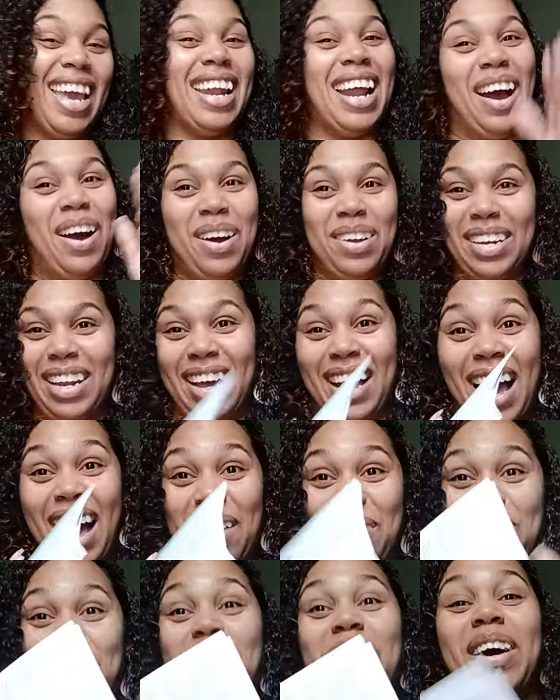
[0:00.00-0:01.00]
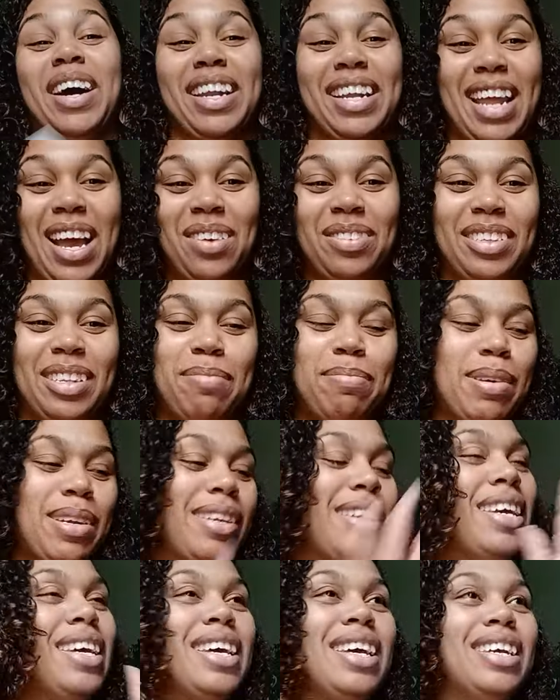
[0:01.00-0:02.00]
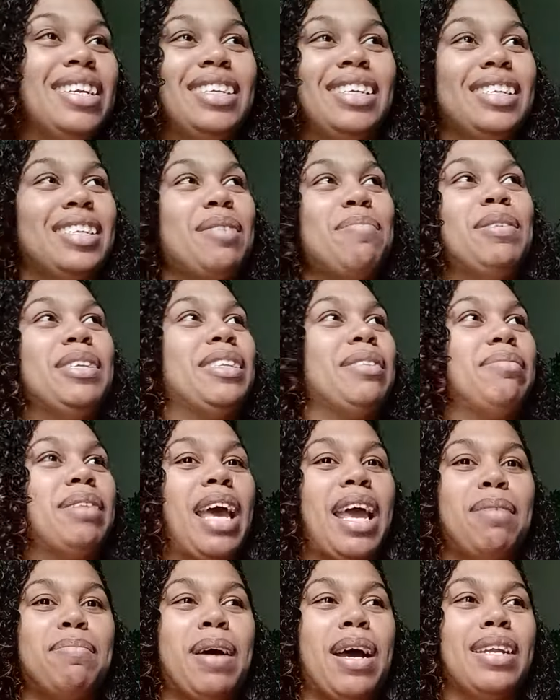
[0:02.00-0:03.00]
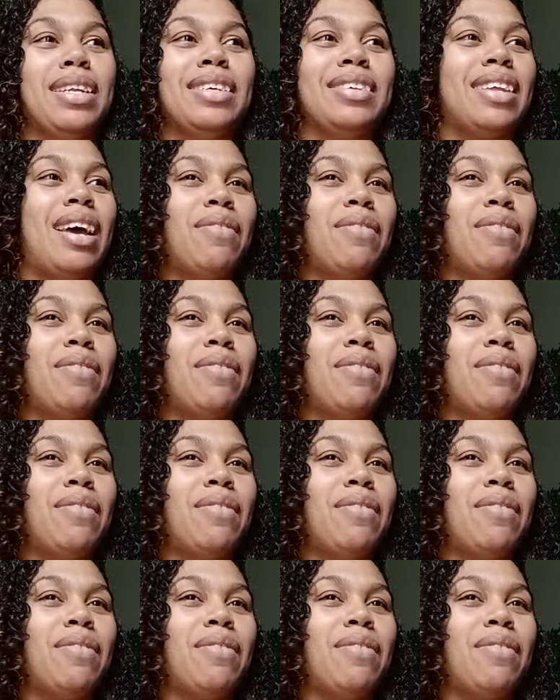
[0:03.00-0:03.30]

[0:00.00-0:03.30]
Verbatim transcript: and I'll, I will announce it. But just give me some name ideas.